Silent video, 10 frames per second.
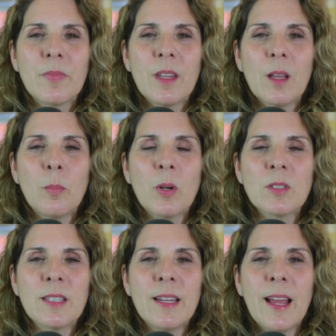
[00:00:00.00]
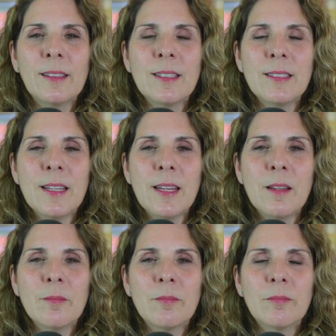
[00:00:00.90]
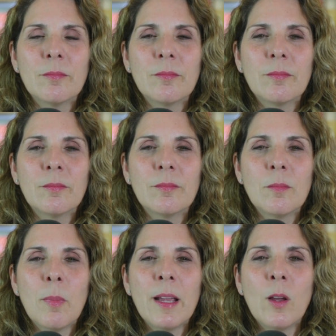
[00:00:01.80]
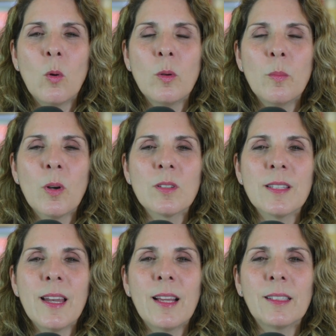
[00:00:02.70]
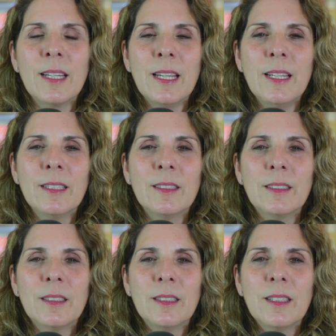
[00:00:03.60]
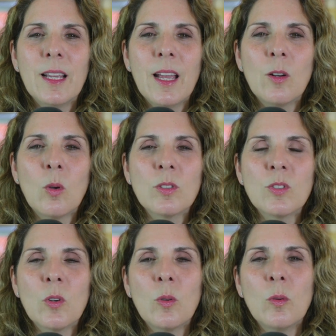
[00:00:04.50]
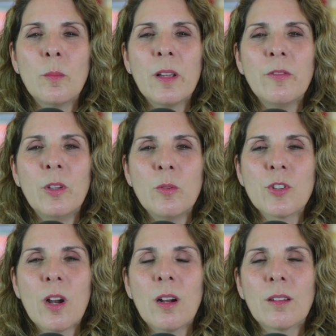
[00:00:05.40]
a personality, my own personality, and also my future.